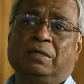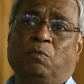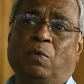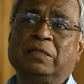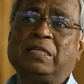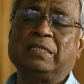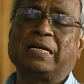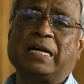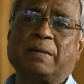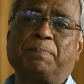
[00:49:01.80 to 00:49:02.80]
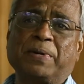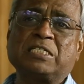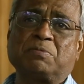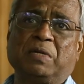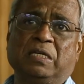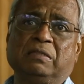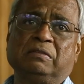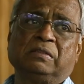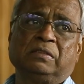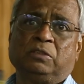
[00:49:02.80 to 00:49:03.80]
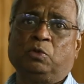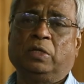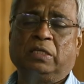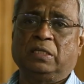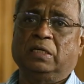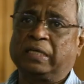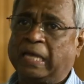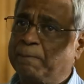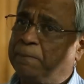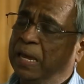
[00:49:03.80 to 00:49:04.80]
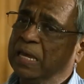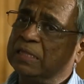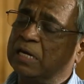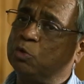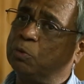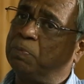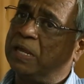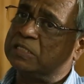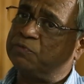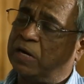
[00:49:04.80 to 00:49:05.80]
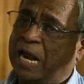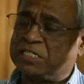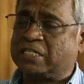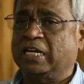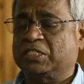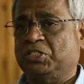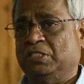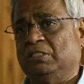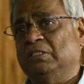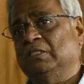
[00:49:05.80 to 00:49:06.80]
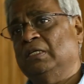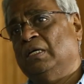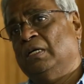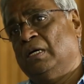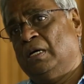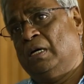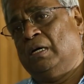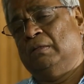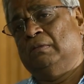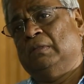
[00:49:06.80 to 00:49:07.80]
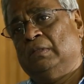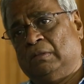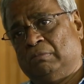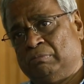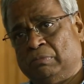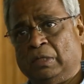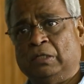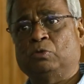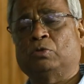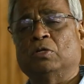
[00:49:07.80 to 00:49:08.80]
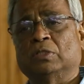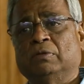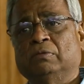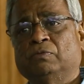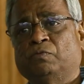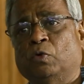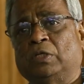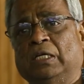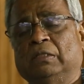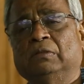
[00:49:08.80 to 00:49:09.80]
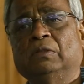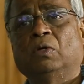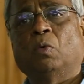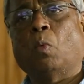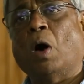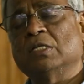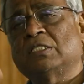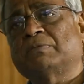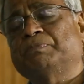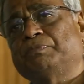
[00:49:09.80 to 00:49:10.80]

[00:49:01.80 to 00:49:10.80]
one thing that had impressed me during the campaign that took place for national election in 2014 was